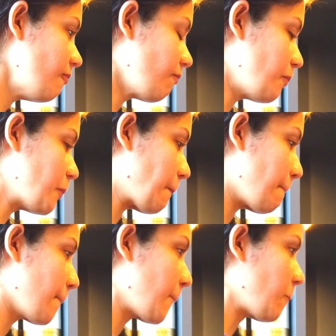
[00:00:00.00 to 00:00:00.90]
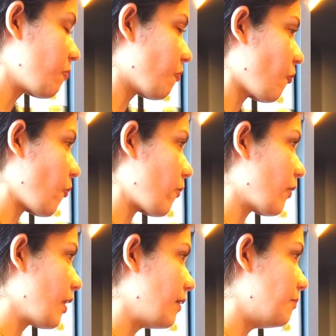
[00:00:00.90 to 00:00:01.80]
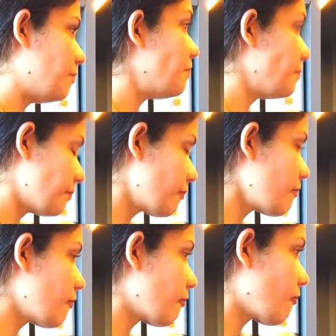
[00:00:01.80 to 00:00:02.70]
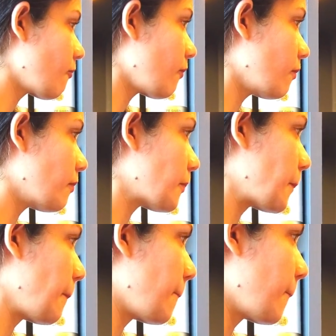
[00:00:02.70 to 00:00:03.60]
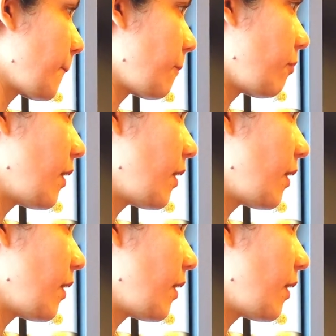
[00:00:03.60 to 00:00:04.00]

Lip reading: Now, the 3 gold medals. So this one is